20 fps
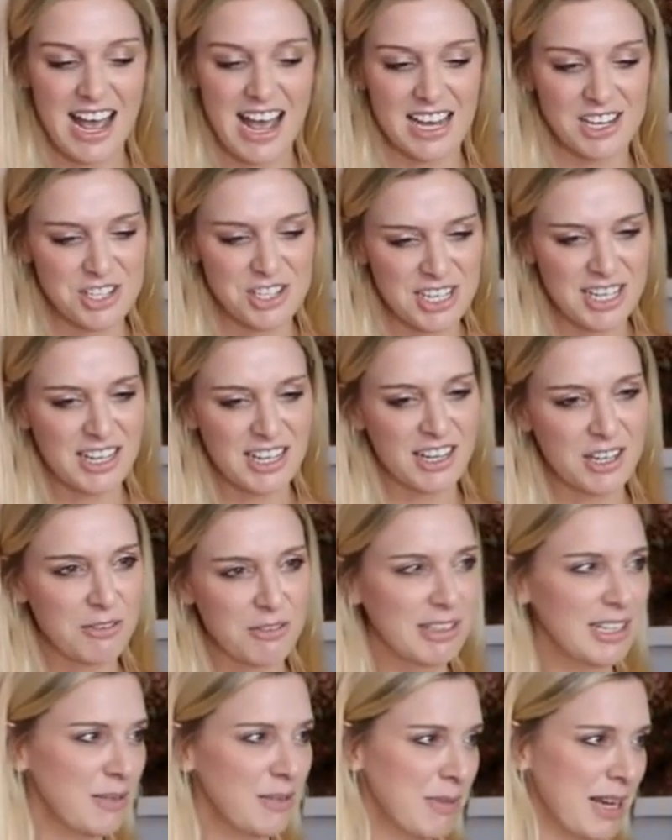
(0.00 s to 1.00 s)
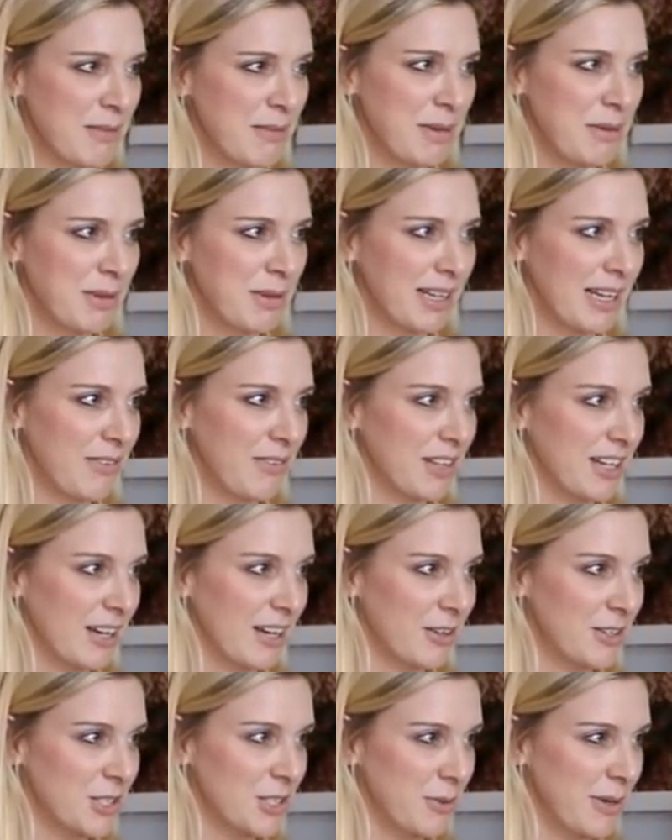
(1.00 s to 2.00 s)
and she kind of really made me believe that I
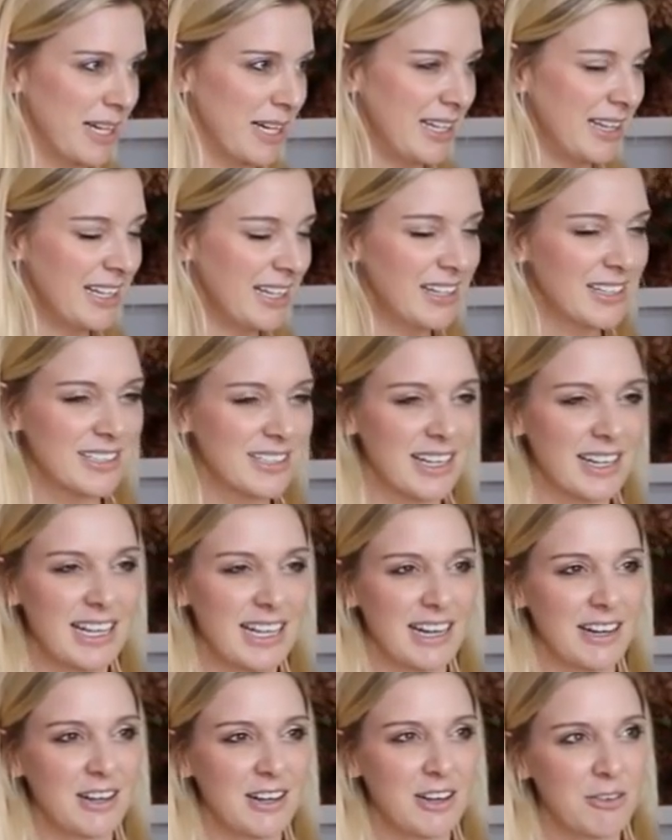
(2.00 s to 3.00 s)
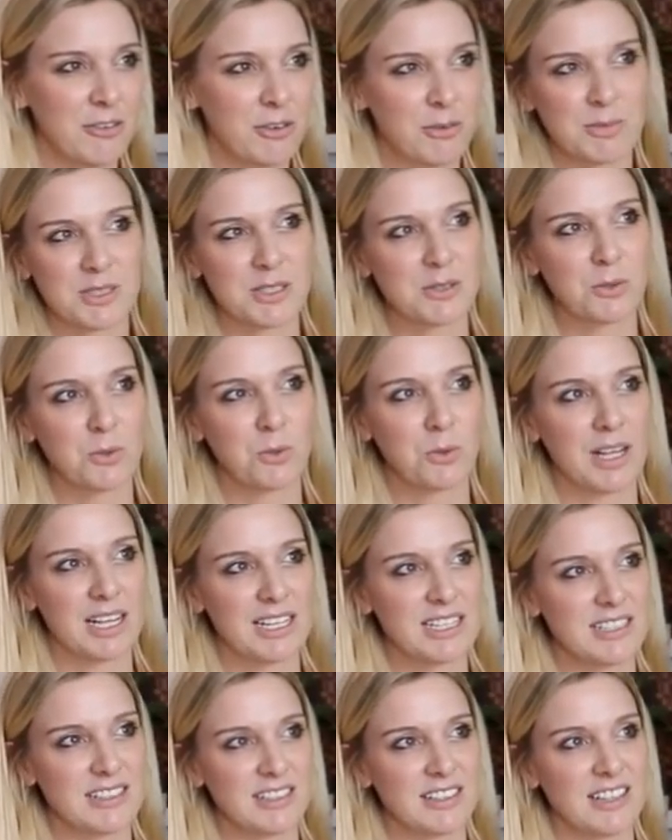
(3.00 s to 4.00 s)
could do anything, because I think from school I
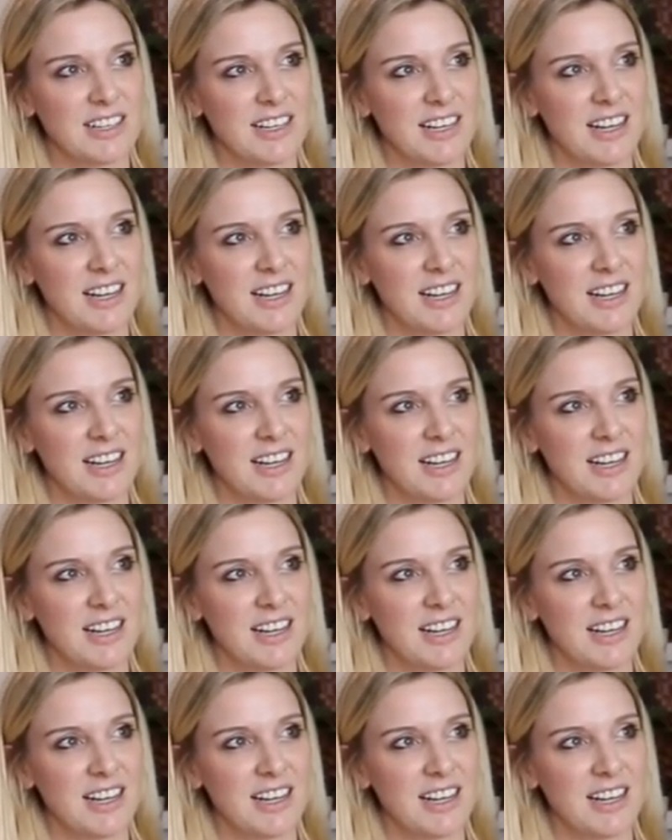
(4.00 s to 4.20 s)
didn't,